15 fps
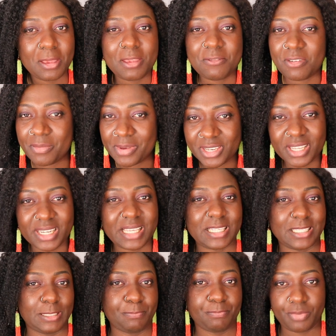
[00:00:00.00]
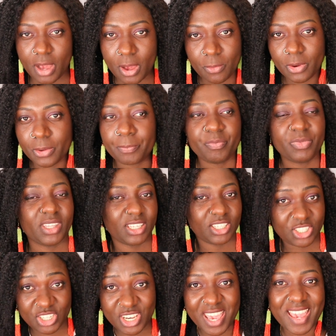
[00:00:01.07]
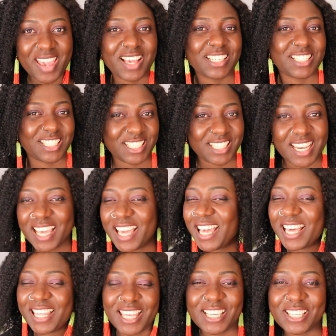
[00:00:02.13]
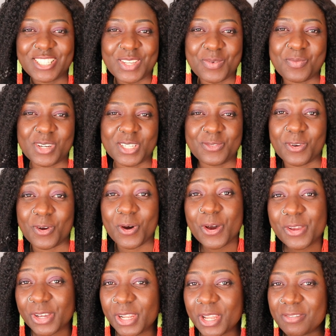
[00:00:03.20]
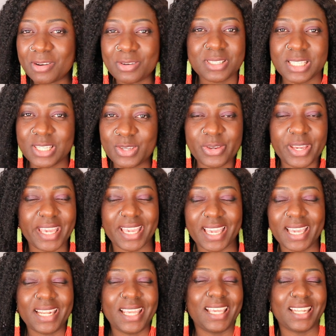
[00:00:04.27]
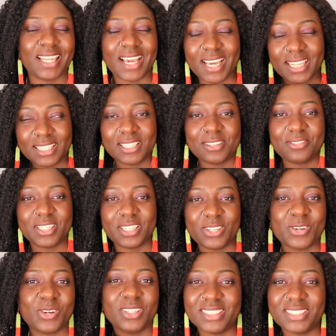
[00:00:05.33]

Information is power. Share and share. Thank you so much for all your love. I'll see you again in another video.